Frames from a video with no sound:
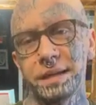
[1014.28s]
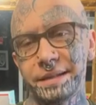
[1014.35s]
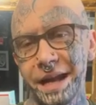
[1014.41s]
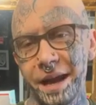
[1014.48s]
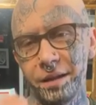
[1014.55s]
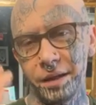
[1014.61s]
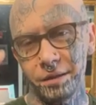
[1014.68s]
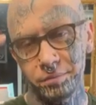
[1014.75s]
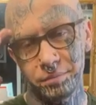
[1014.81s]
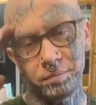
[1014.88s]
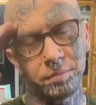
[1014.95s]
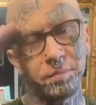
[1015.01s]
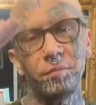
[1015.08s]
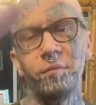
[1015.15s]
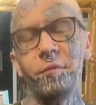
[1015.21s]
And Stanley,
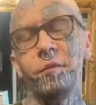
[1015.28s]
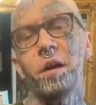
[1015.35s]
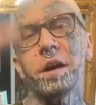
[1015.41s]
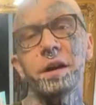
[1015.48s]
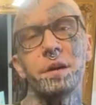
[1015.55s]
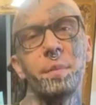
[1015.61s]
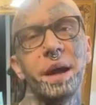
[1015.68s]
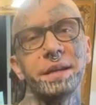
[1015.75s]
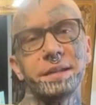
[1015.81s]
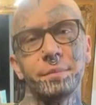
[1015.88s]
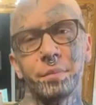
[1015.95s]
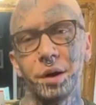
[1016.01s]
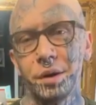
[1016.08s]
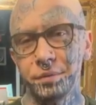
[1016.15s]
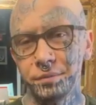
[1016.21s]
fucking
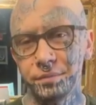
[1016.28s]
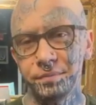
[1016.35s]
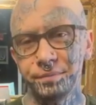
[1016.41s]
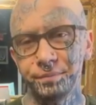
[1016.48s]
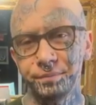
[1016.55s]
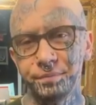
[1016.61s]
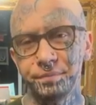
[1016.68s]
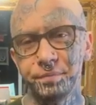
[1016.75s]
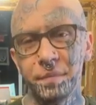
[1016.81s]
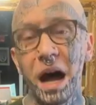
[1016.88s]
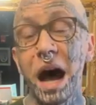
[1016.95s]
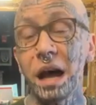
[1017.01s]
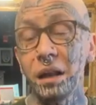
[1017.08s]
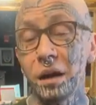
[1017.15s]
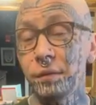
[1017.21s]
amazing, bro.
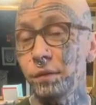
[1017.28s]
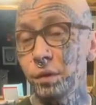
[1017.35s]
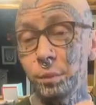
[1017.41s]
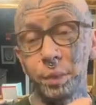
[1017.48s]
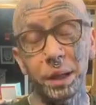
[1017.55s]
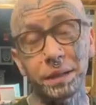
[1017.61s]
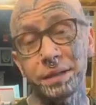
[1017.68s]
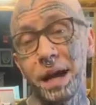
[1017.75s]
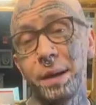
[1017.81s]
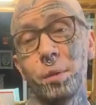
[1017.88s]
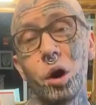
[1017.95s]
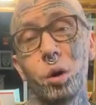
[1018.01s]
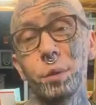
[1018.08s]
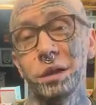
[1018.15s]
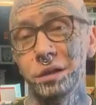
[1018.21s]
I love you big
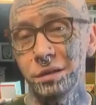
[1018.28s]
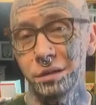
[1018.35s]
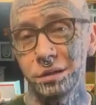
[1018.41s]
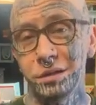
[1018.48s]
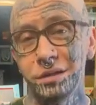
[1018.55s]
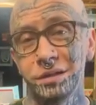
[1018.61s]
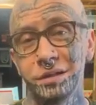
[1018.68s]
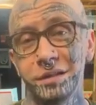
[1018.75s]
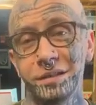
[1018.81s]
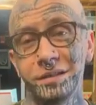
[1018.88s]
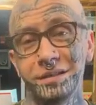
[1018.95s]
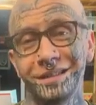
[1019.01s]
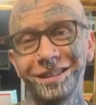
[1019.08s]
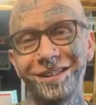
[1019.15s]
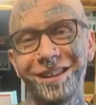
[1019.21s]
time, homie.
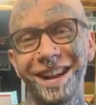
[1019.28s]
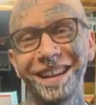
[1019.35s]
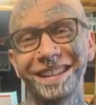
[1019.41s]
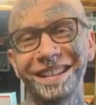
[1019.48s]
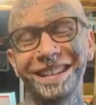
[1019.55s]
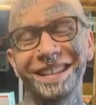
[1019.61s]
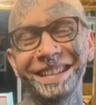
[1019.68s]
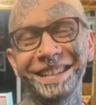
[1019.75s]
All right.